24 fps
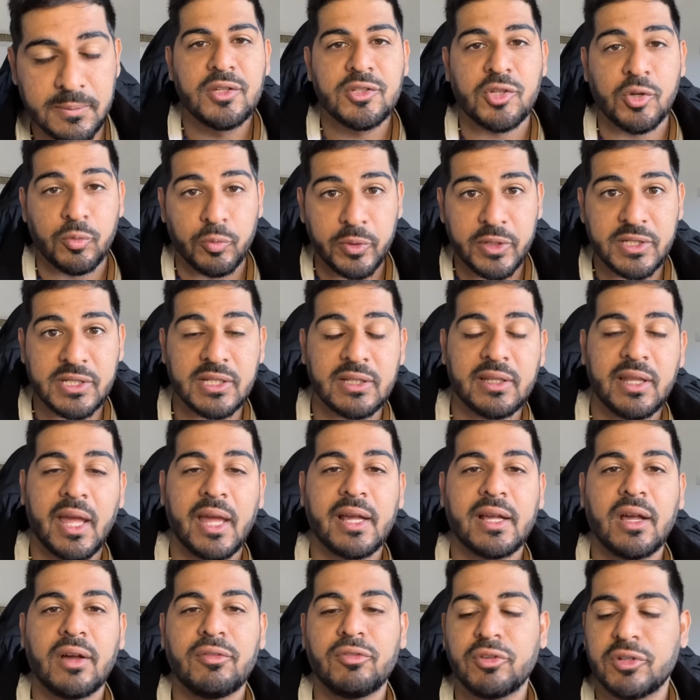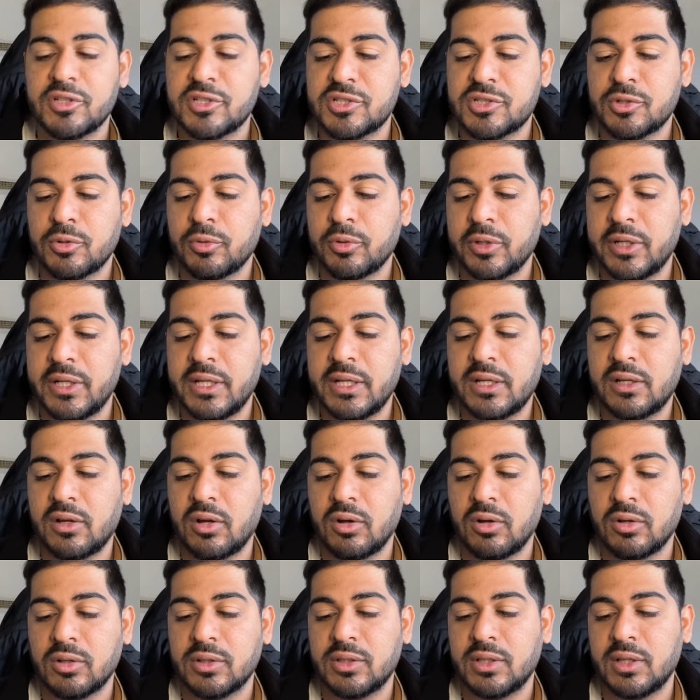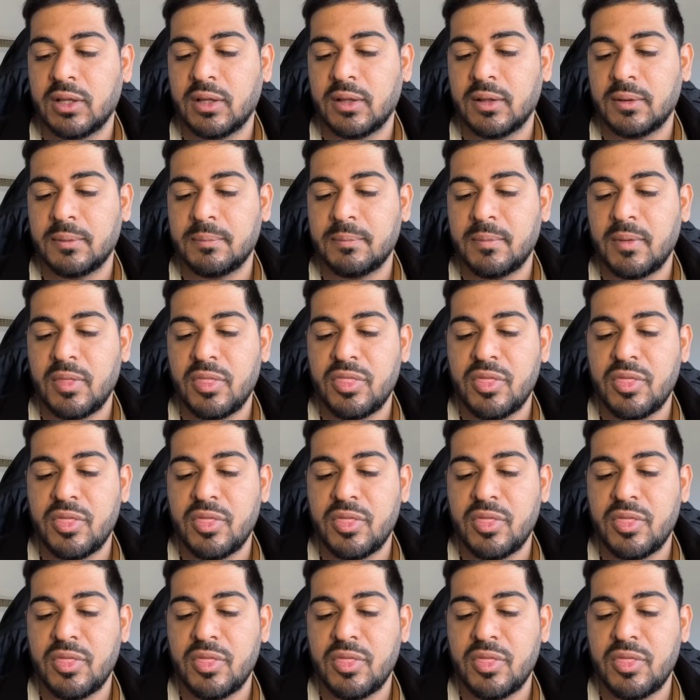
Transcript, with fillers: So recently I covered a story called um,